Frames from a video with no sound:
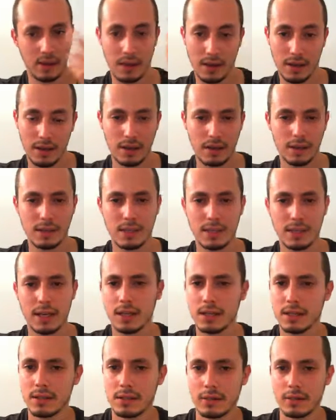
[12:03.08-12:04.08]

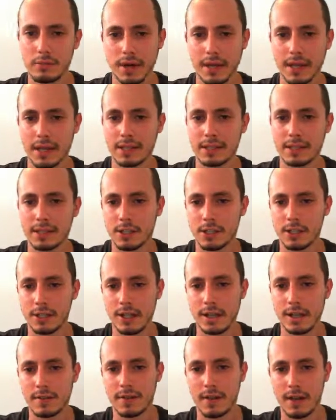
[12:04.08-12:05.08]
Instead, white can just
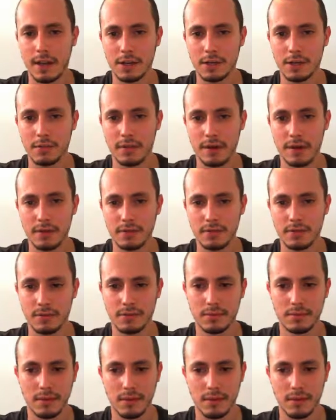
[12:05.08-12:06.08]
take on h5,
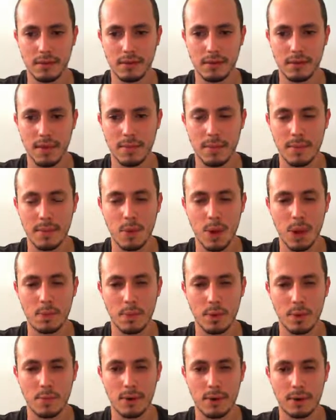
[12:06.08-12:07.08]
grabbing one
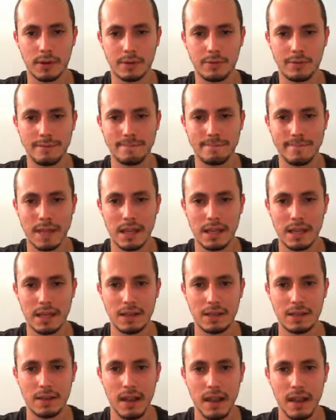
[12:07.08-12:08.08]
more pawn.
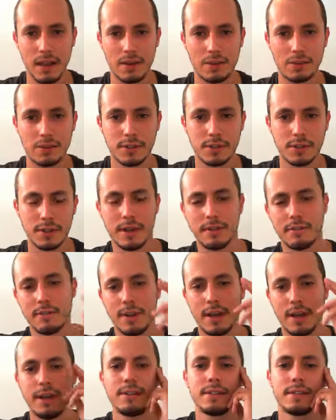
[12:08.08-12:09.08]
King goes to
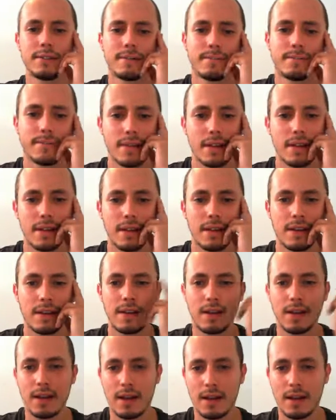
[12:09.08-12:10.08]
f8,
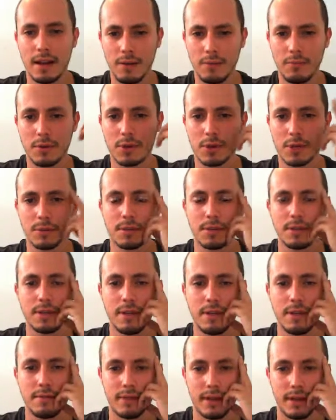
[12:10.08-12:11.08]
and now bishop to
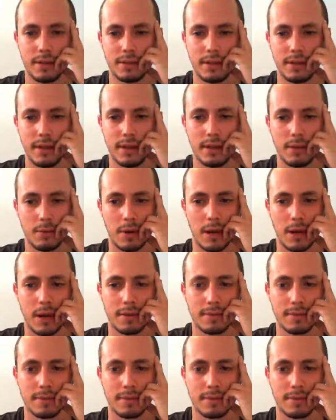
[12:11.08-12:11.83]
e5 anyway.